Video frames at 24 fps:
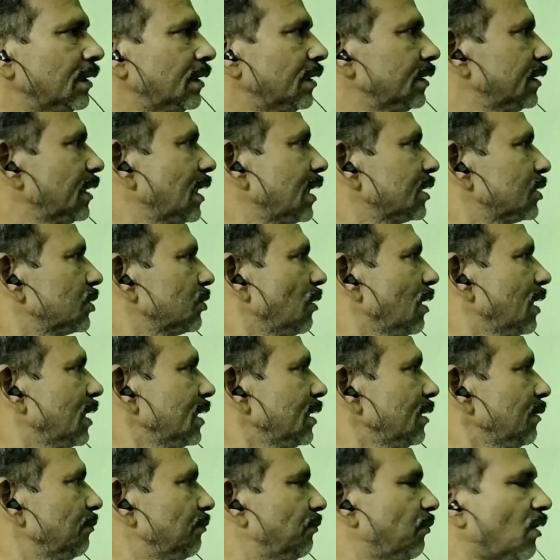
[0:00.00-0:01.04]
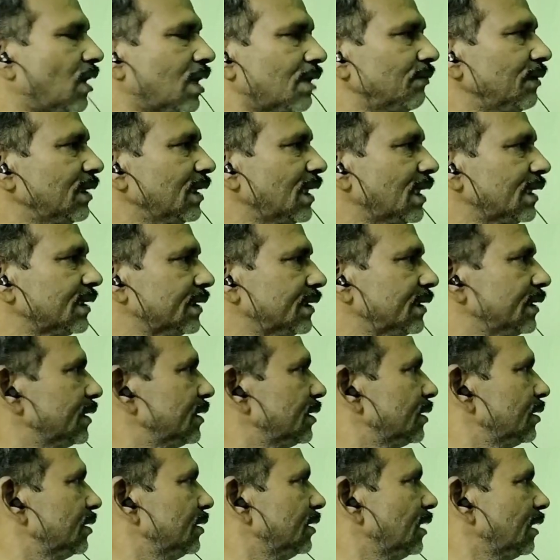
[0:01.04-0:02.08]
That's why formic
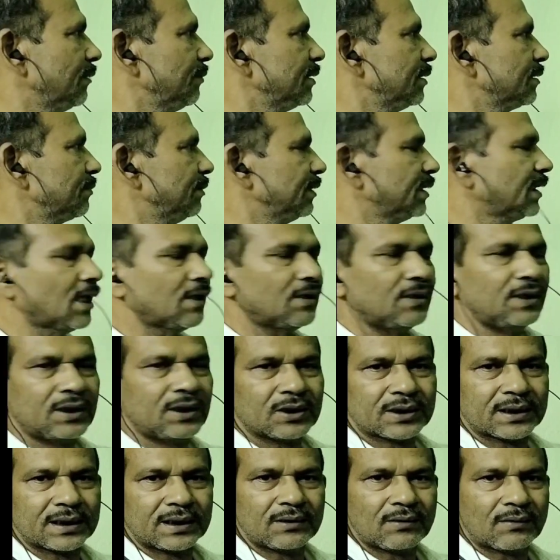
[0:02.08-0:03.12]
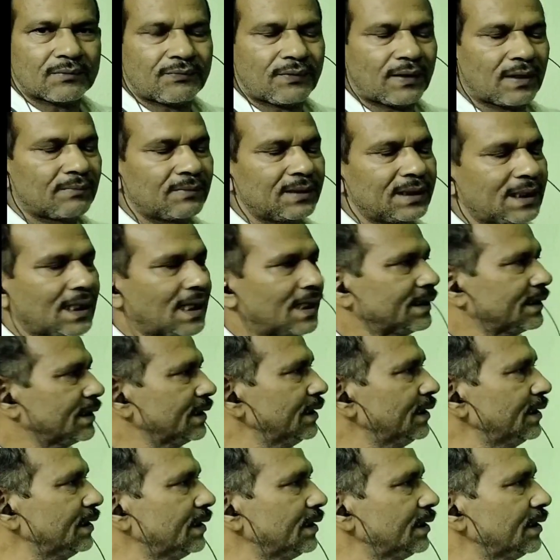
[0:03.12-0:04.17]
acid, that means methanoic acid or formic
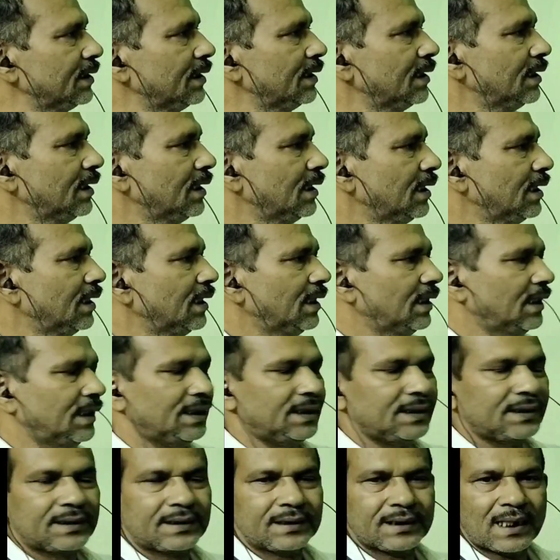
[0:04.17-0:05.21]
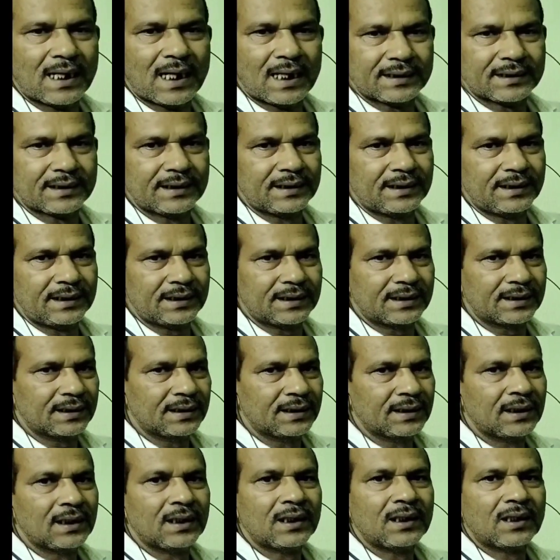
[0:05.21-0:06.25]
acid, is
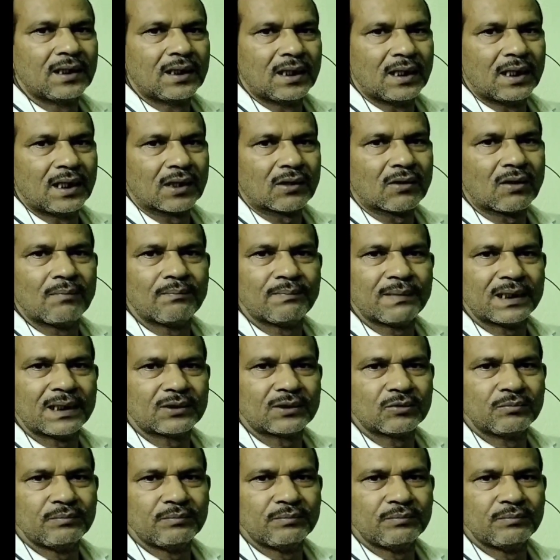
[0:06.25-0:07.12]
acidic compared to